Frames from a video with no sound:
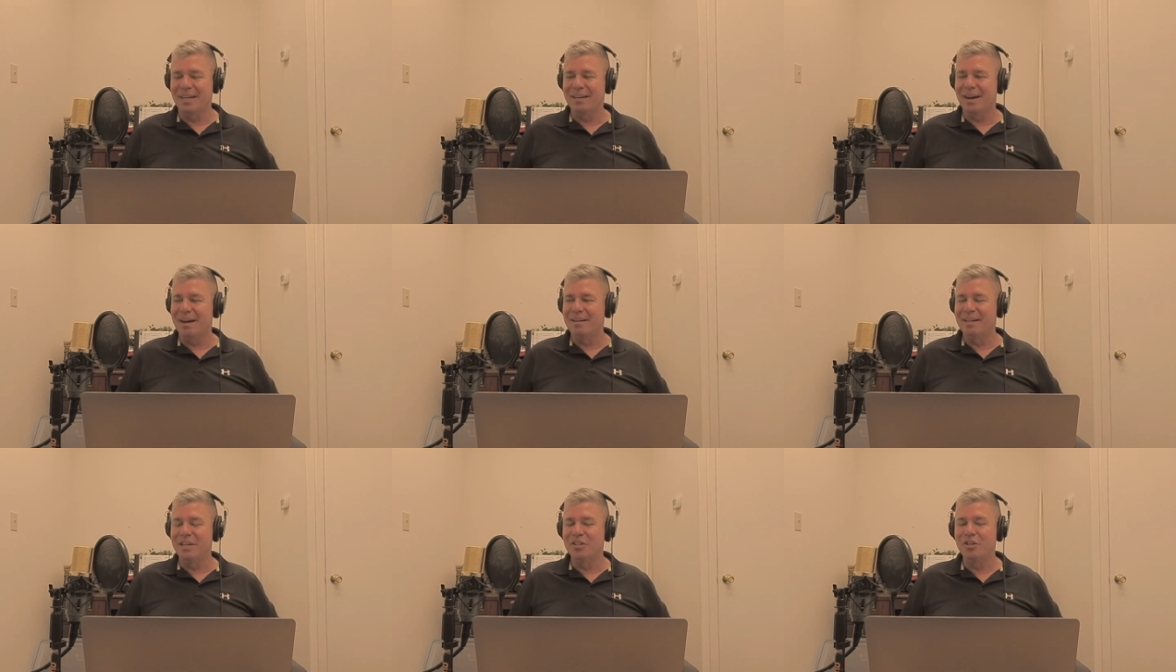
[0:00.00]
to
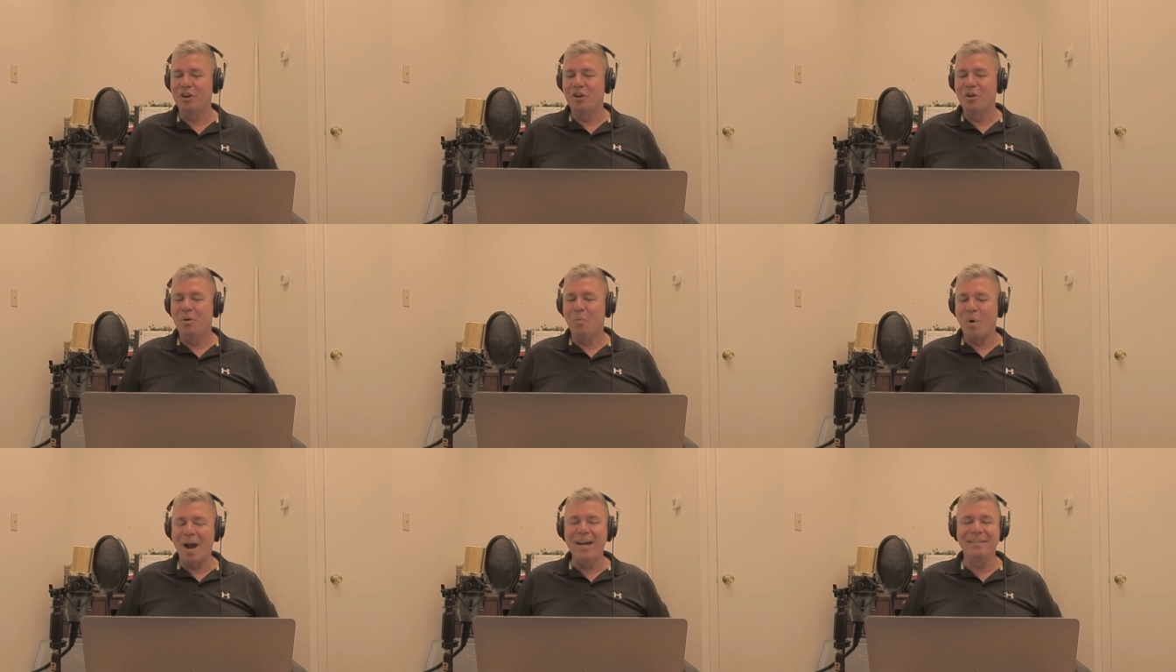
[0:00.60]
college?
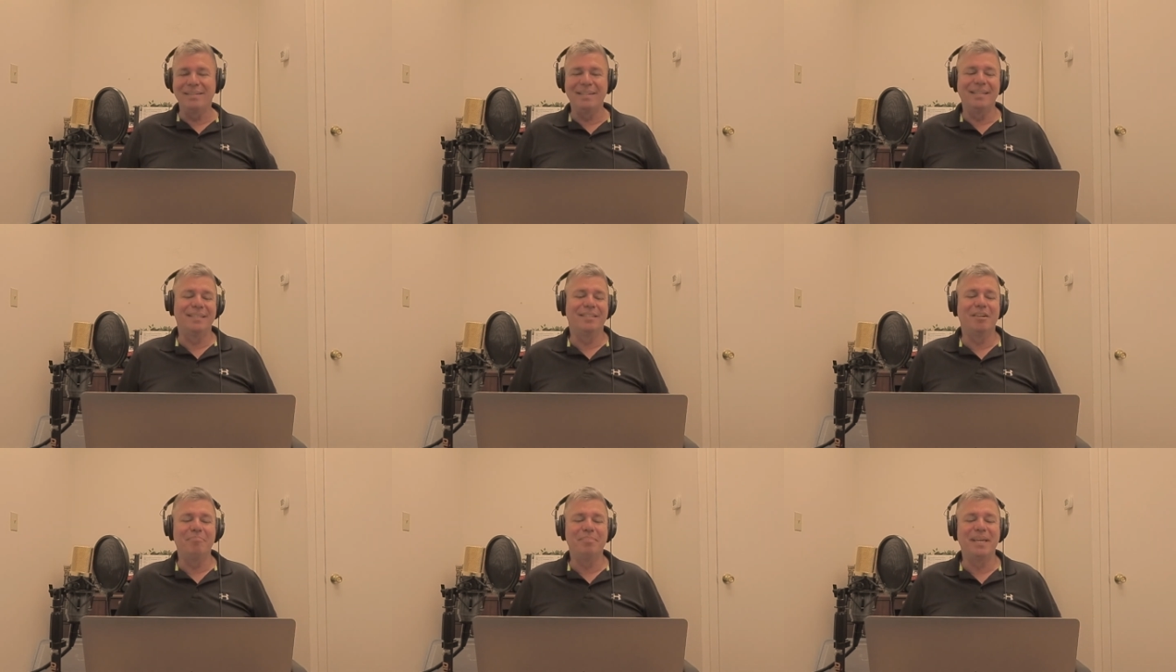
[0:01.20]
Why isn't it
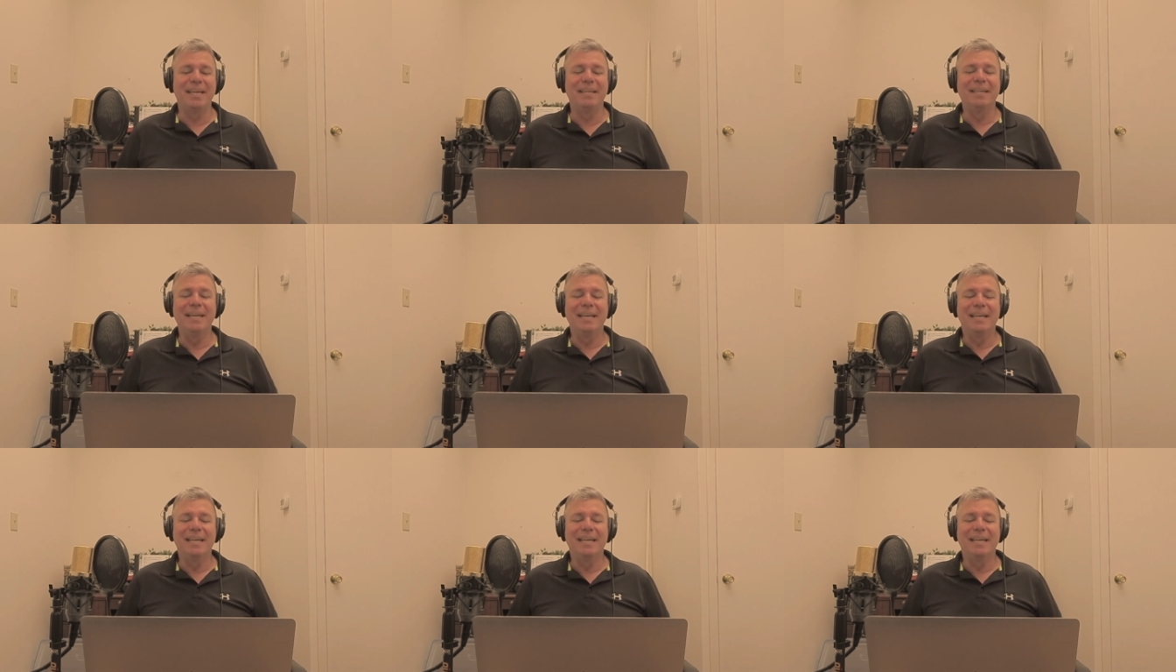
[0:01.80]
something?